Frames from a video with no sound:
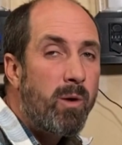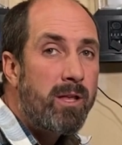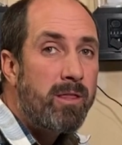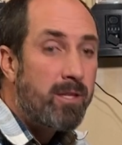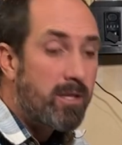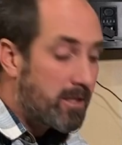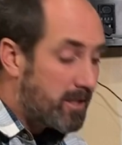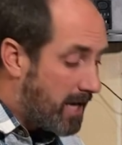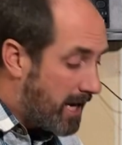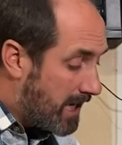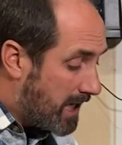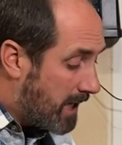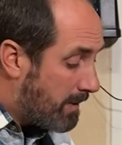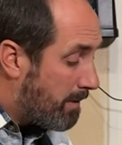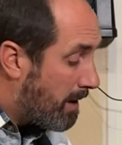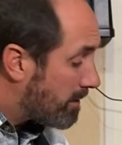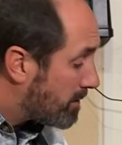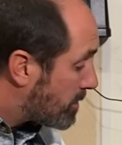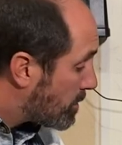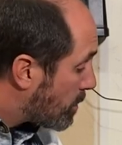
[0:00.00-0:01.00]
they're talking
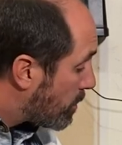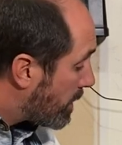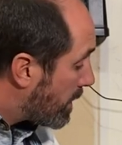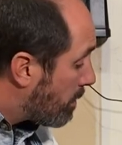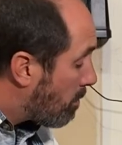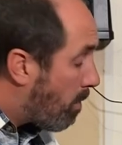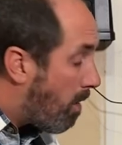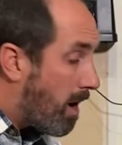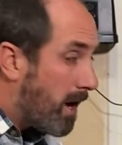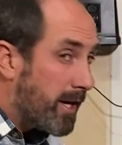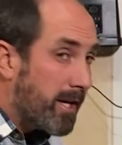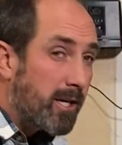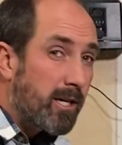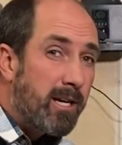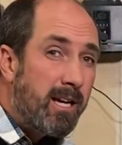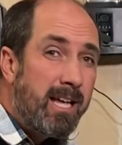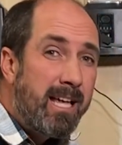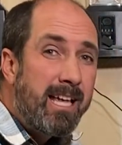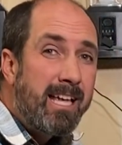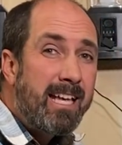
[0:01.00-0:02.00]
about storing water
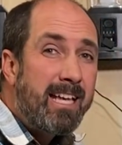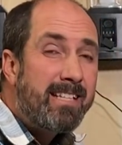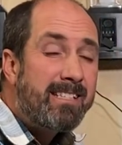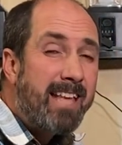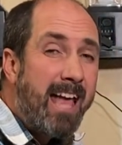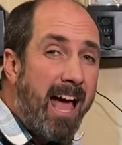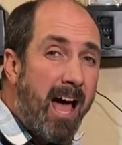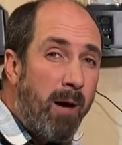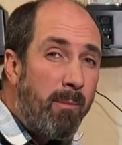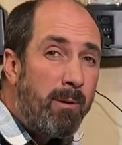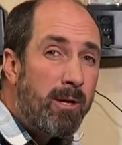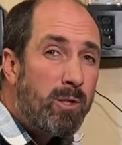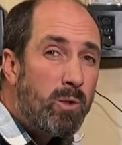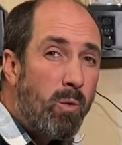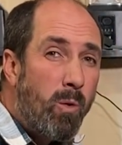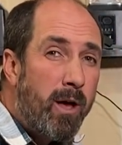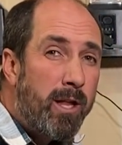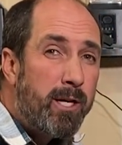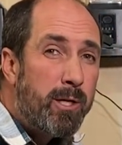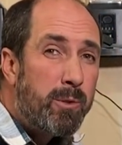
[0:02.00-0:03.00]
is, how much
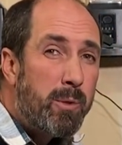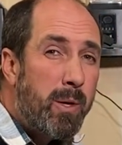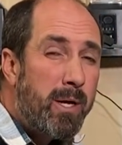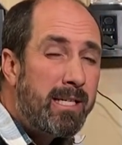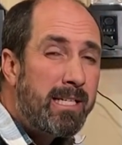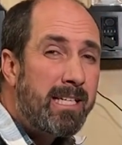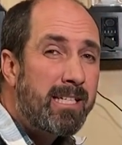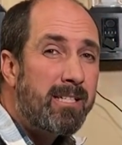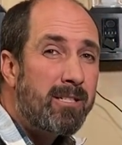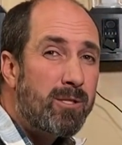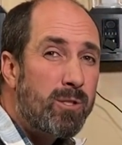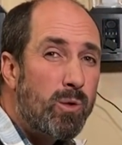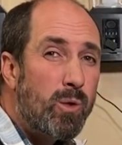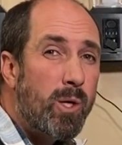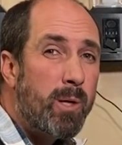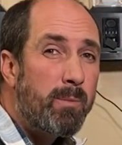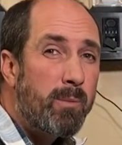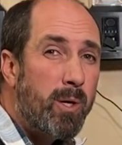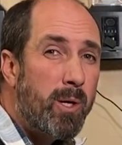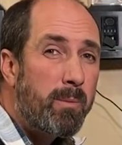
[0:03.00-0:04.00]
water do I need to store
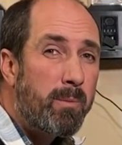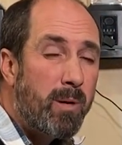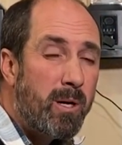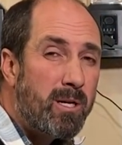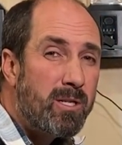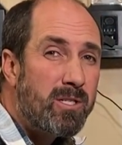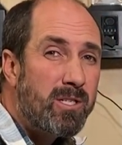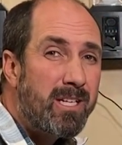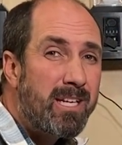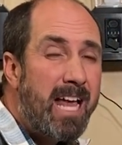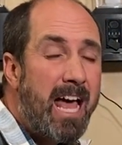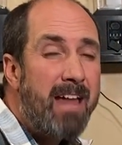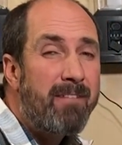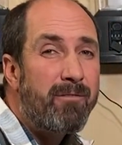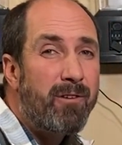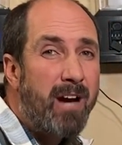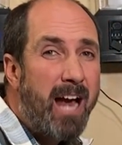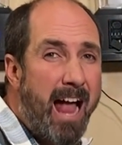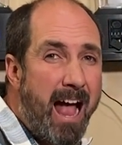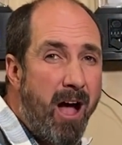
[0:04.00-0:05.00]
per person and for
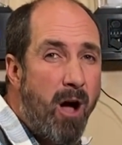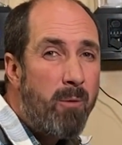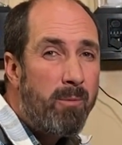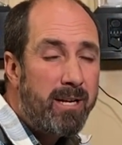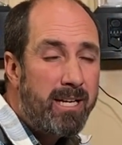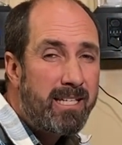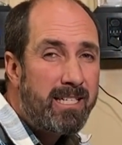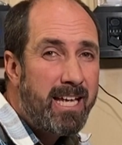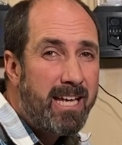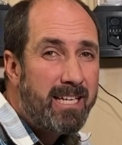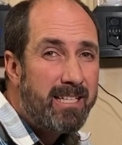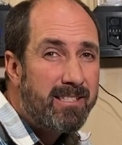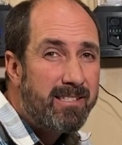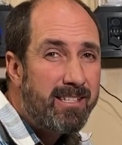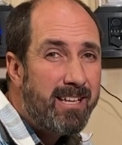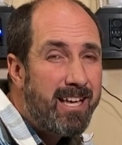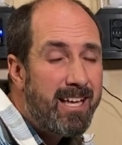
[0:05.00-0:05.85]
how many days?